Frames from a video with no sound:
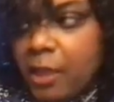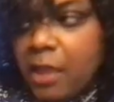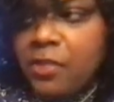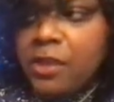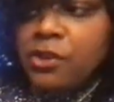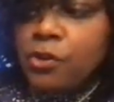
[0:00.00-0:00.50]

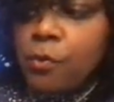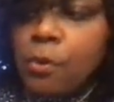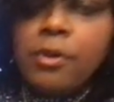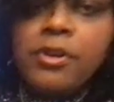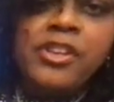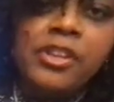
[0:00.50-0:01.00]
the
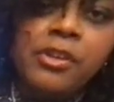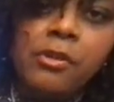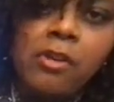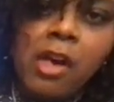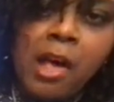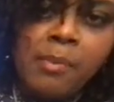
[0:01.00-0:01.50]
door to your
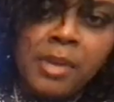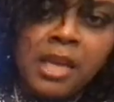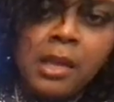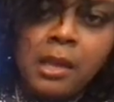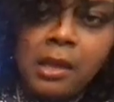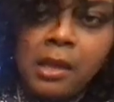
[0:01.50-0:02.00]

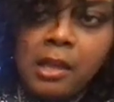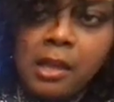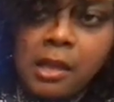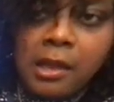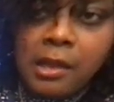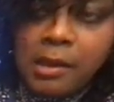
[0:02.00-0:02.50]
Combi
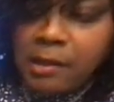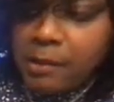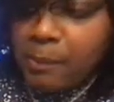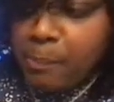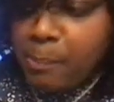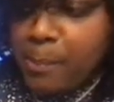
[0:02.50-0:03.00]

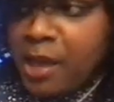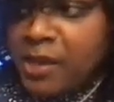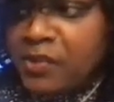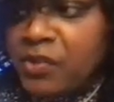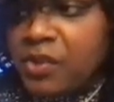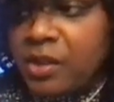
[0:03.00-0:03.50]

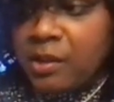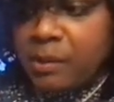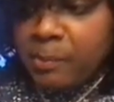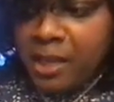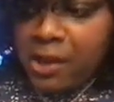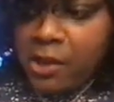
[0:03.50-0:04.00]
must
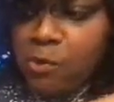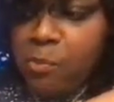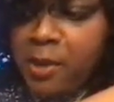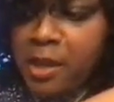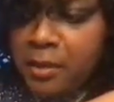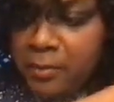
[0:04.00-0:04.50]
be open.